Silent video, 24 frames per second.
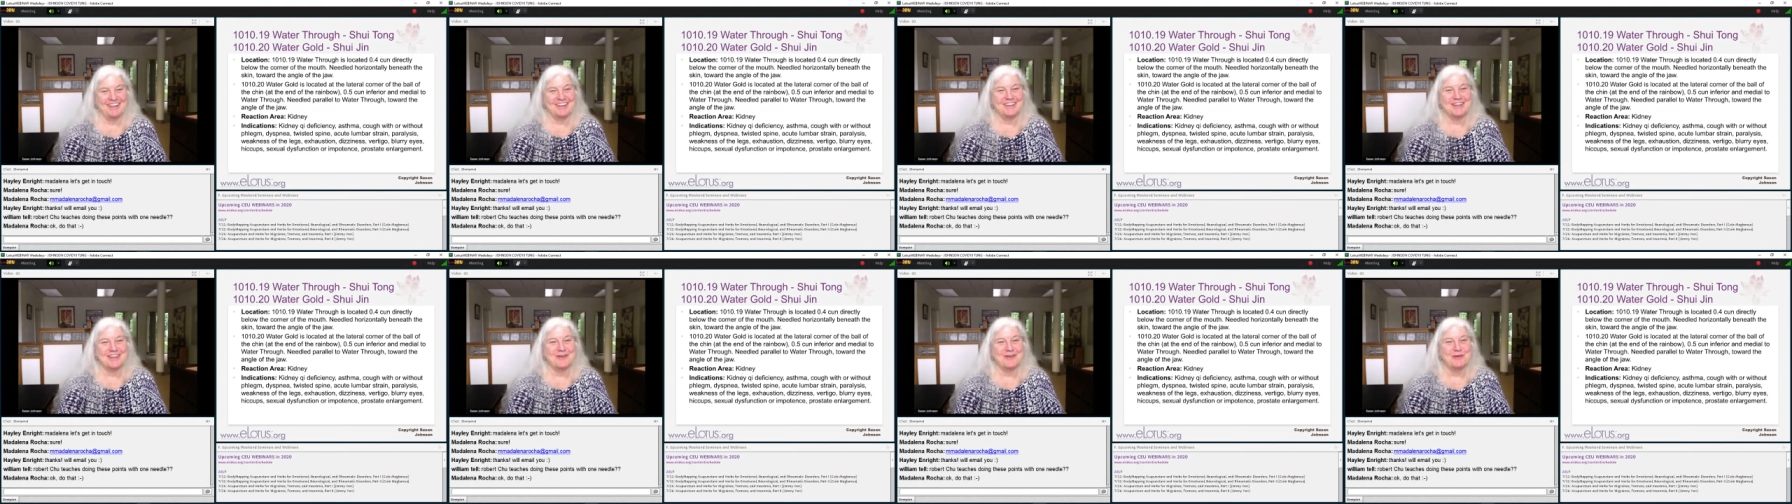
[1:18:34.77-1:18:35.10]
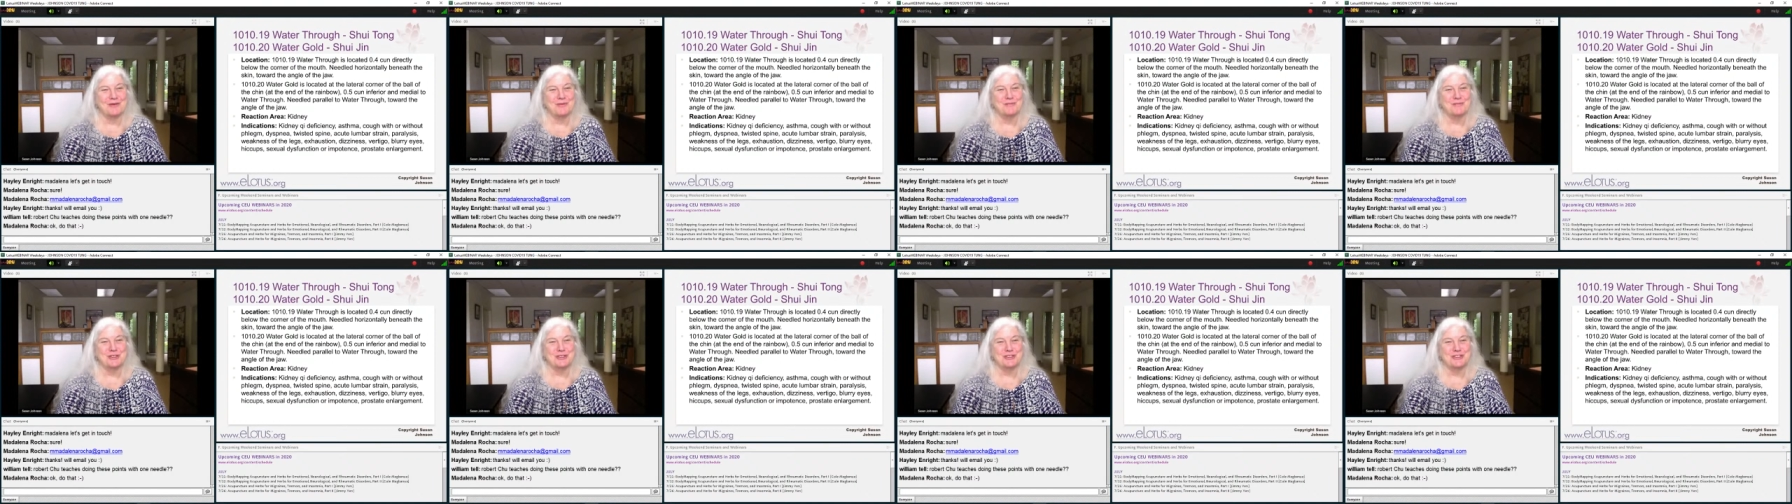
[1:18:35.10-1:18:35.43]
right? They
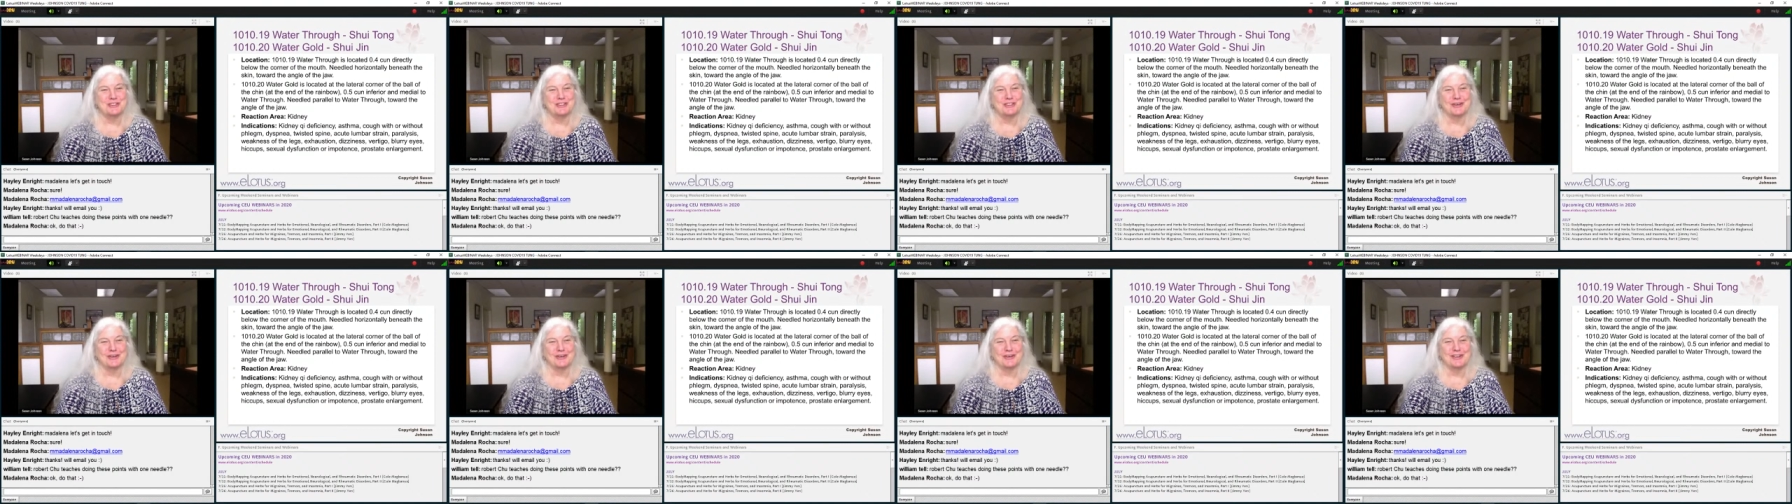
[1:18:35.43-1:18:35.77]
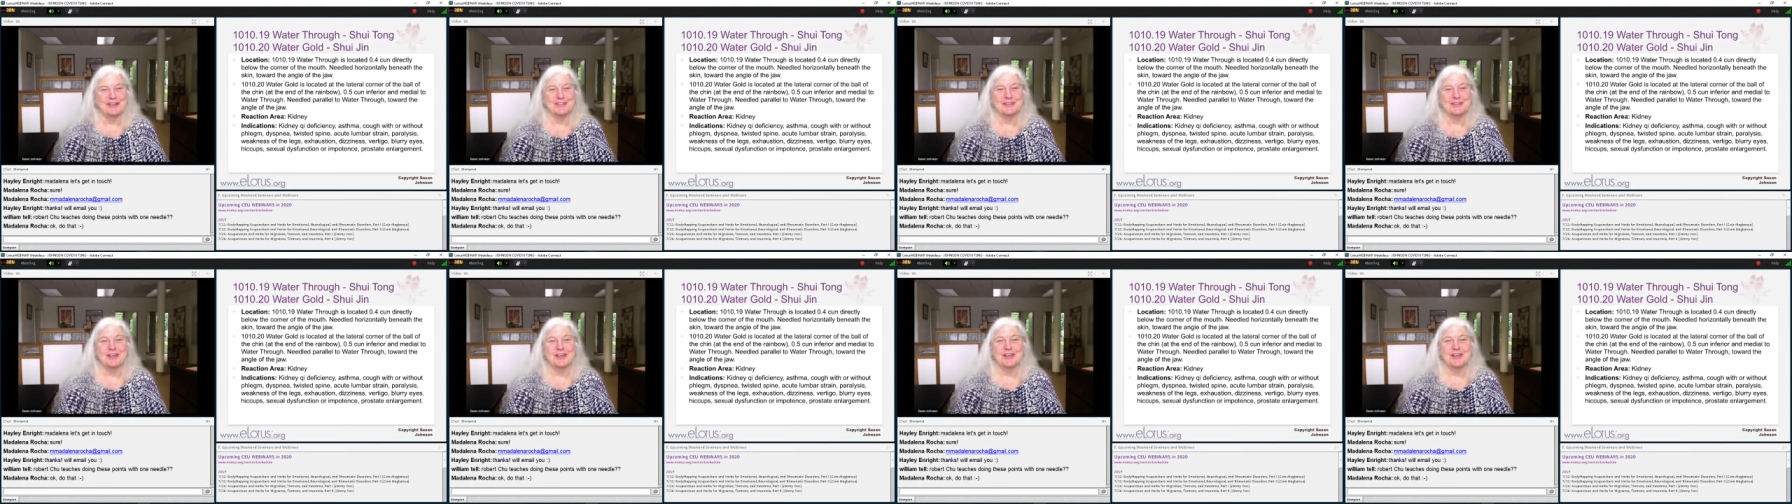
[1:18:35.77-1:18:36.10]
were
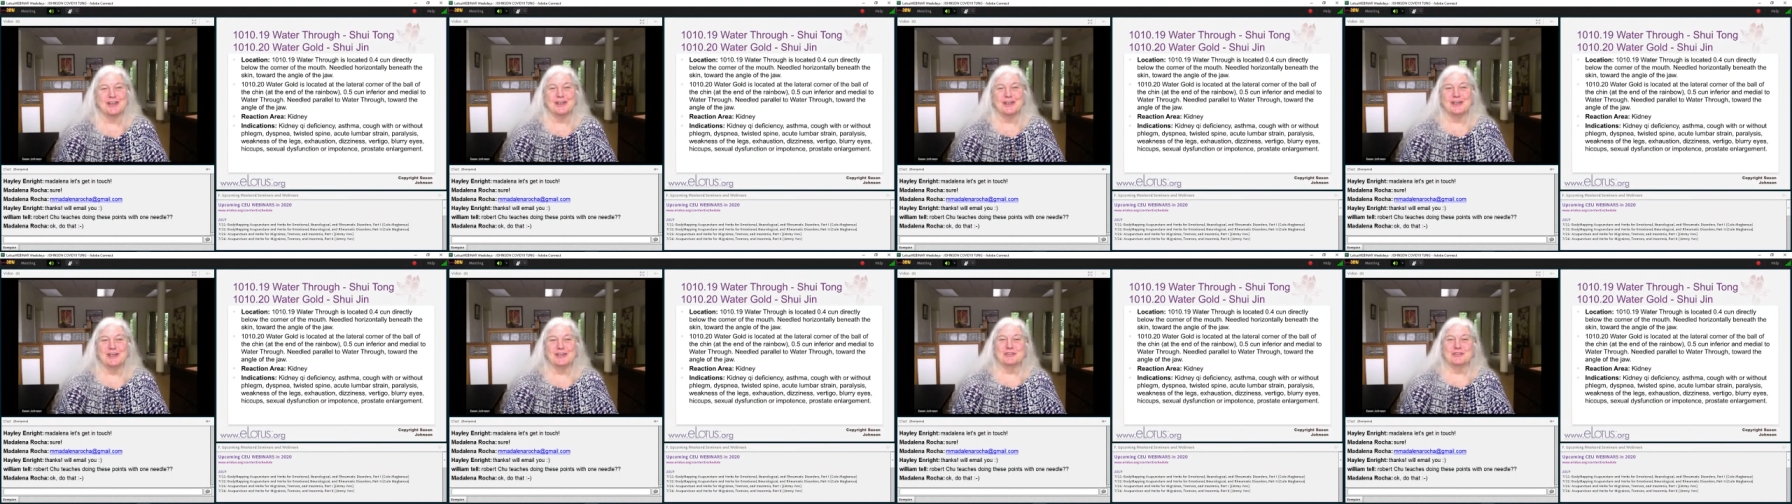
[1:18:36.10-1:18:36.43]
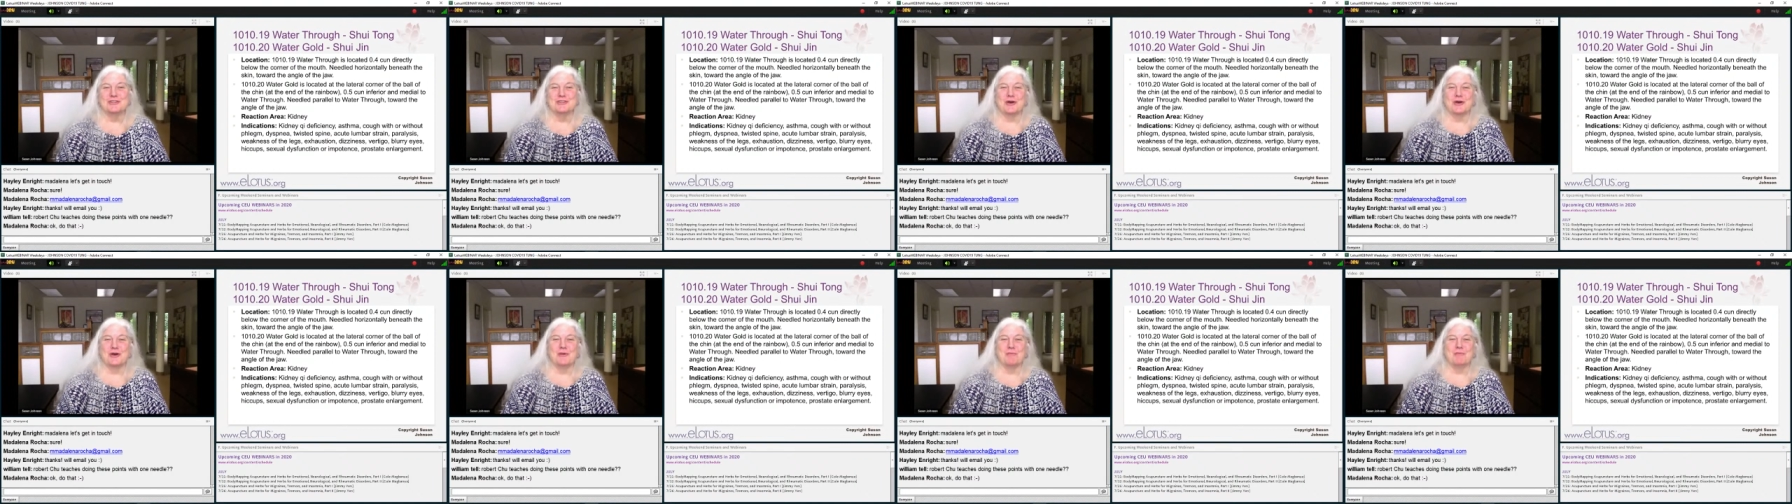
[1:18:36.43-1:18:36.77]
missionaries.
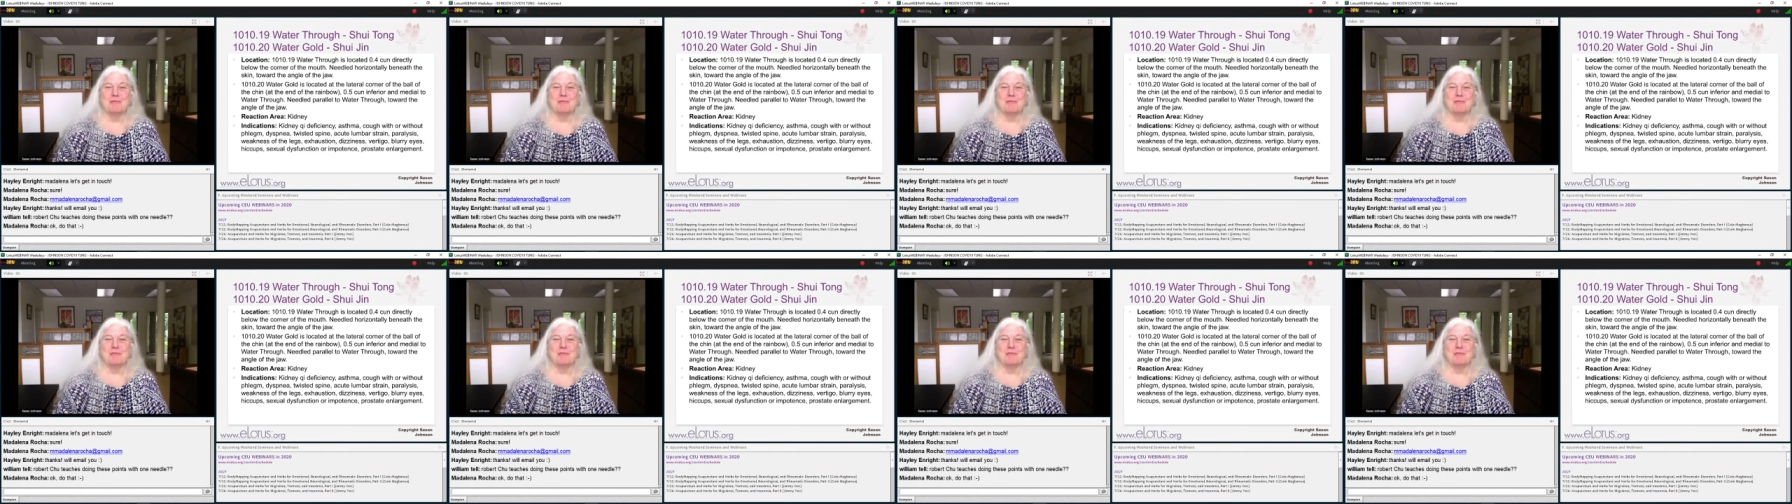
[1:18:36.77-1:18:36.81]
So